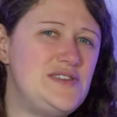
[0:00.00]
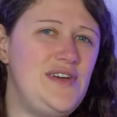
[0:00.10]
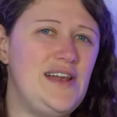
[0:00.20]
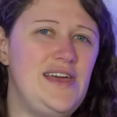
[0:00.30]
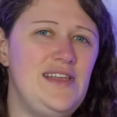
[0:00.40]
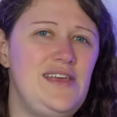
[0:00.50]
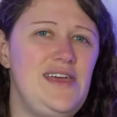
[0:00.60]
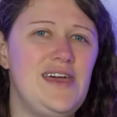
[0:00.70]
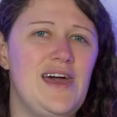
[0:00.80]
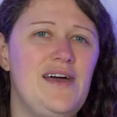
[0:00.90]
feeling that
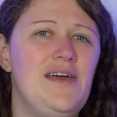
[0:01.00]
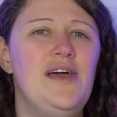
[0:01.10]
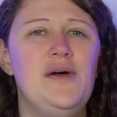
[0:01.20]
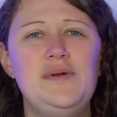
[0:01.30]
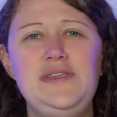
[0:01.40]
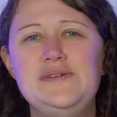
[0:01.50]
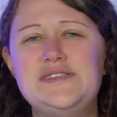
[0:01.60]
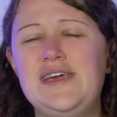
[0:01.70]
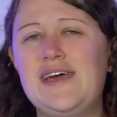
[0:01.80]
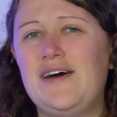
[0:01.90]
you get when
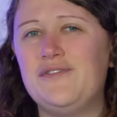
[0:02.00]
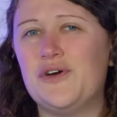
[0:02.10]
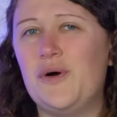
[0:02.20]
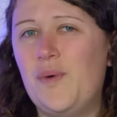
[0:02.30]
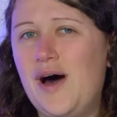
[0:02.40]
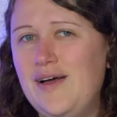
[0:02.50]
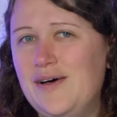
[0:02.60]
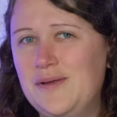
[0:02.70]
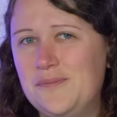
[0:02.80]
using it after a while.